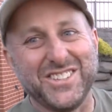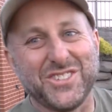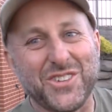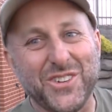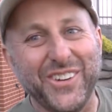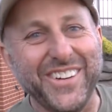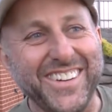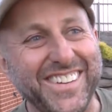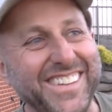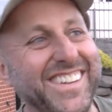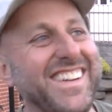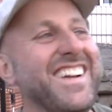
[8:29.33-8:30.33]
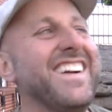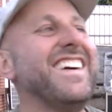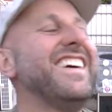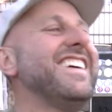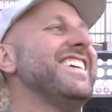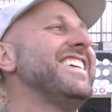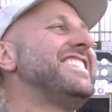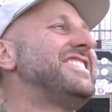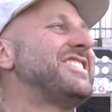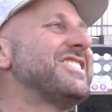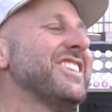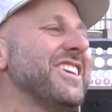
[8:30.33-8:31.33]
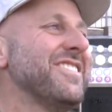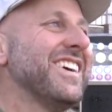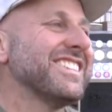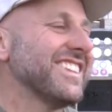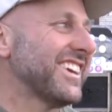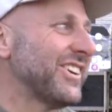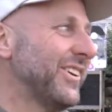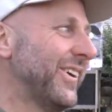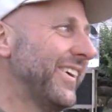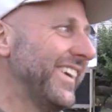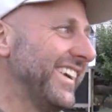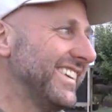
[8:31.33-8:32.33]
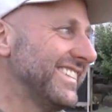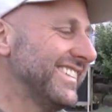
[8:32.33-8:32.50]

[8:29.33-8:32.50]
draw. It's so much like a Hoyt.